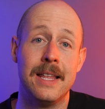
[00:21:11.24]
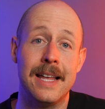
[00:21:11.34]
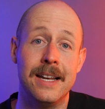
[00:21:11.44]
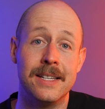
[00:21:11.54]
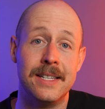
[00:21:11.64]

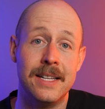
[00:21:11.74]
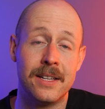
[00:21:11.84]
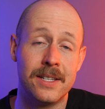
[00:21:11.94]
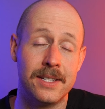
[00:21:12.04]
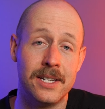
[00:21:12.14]
That is
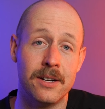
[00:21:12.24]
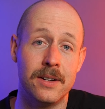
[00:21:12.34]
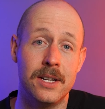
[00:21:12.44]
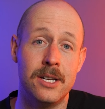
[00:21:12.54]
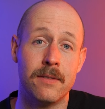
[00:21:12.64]
necessary
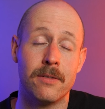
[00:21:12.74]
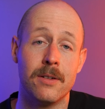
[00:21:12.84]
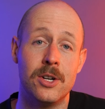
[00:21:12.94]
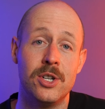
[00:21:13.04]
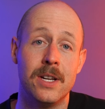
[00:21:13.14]
to
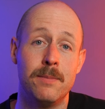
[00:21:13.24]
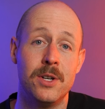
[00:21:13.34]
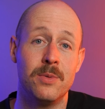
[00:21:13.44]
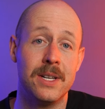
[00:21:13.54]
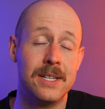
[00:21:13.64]
differentiate
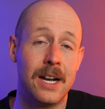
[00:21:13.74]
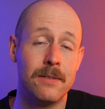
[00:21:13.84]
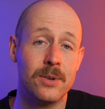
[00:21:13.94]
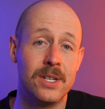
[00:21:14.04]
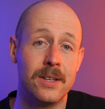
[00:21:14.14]
between
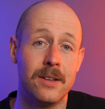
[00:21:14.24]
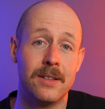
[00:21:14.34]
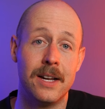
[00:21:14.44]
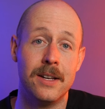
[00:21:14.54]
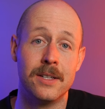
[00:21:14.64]

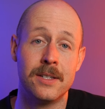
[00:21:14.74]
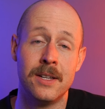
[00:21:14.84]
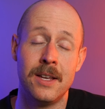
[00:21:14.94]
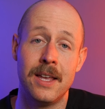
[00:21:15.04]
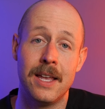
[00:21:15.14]

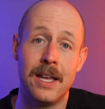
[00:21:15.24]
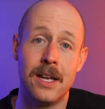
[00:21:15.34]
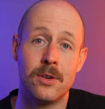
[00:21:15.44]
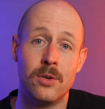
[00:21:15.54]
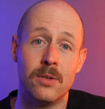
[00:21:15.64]
diverticulitis
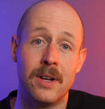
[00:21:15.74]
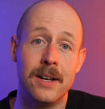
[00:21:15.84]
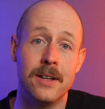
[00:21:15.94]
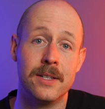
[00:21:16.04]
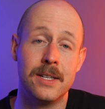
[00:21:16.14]
and
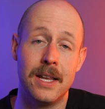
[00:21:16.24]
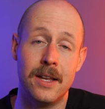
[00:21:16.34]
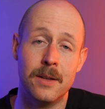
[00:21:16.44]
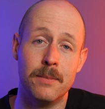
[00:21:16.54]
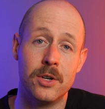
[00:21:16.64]
colitis
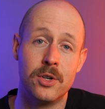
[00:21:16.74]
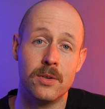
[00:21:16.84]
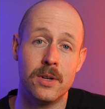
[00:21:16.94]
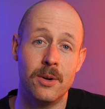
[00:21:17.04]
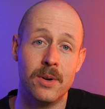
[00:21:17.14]
and to make sure
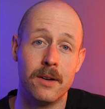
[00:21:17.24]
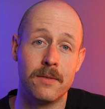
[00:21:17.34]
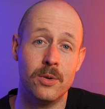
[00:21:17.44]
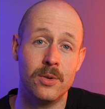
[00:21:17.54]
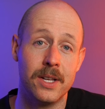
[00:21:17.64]
you don't have colon